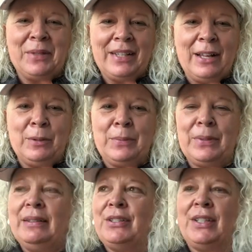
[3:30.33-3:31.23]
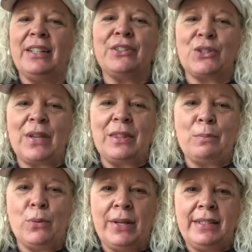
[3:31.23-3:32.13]
will help to illustrate the
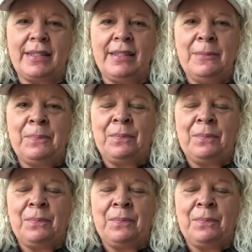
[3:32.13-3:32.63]
points.